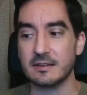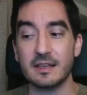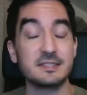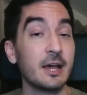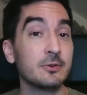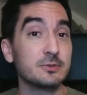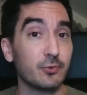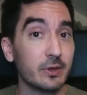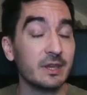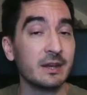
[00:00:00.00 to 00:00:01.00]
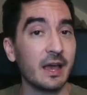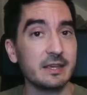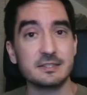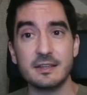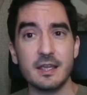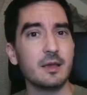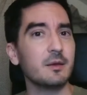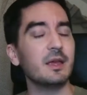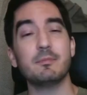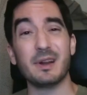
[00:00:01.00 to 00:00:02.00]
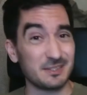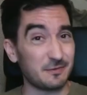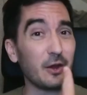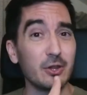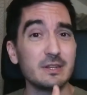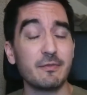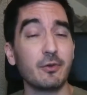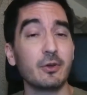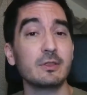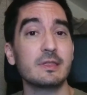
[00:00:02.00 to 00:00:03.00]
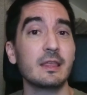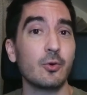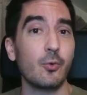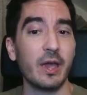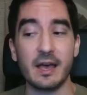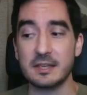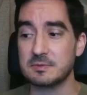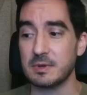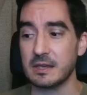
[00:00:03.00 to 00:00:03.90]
It sounds really nice, but it's very different than the way I speak.